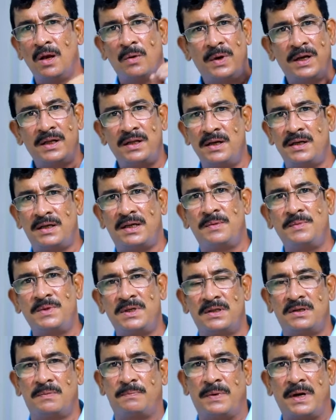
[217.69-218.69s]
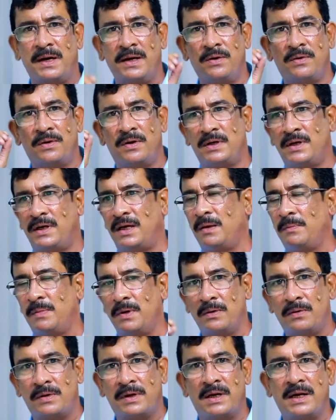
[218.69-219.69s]
Whether it comes as a pie or a
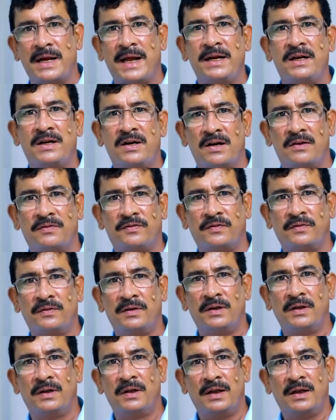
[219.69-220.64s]
table or a line graph,